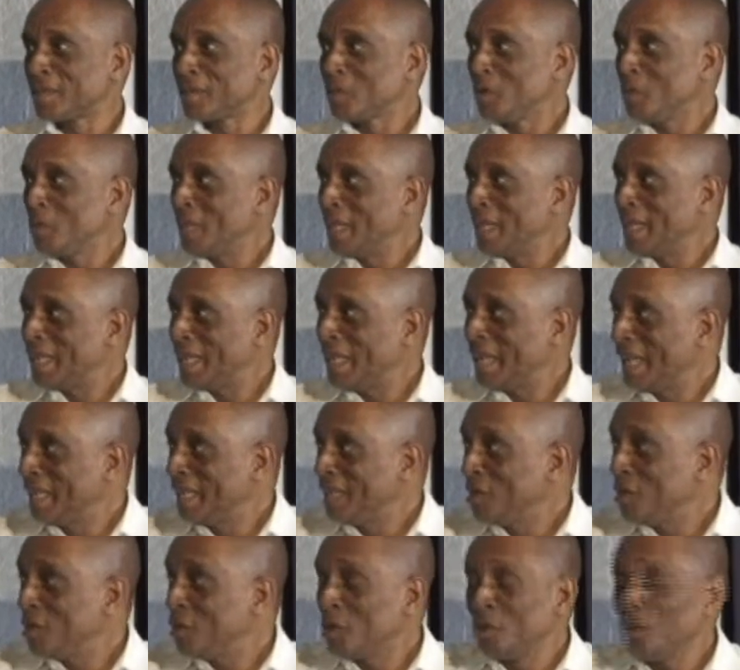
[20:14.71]
to
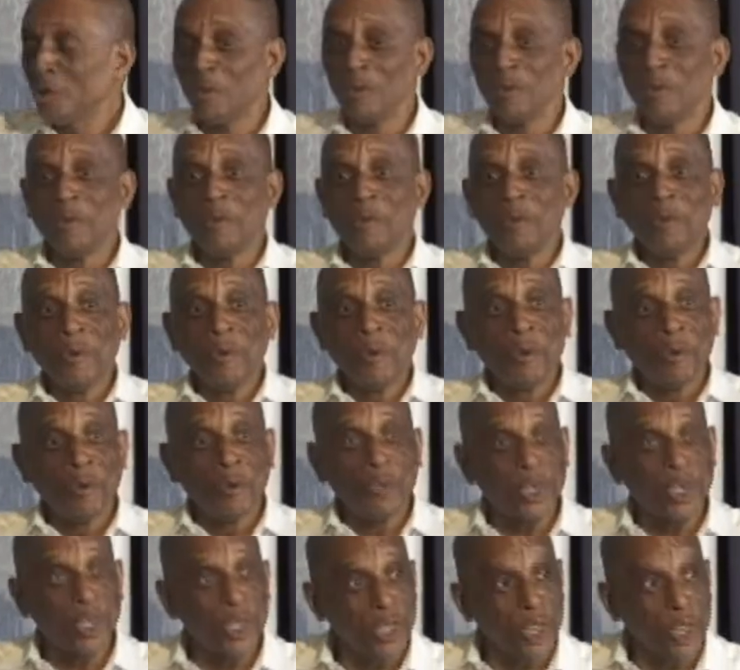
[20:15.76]
begin to
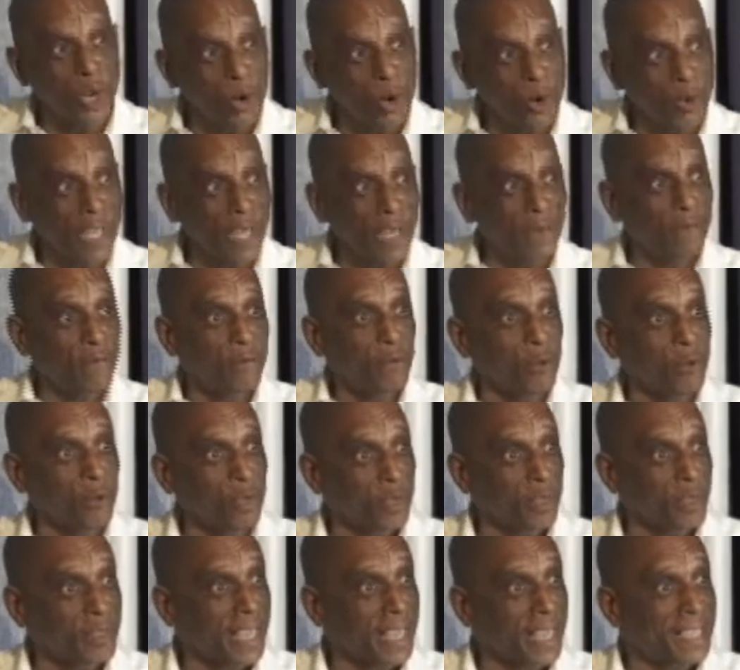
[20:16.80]
show that
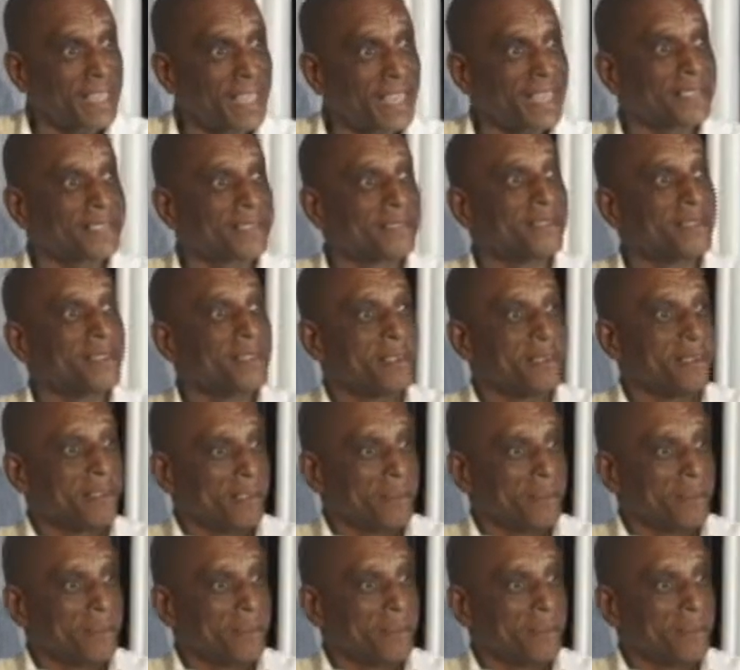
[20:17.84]
future that then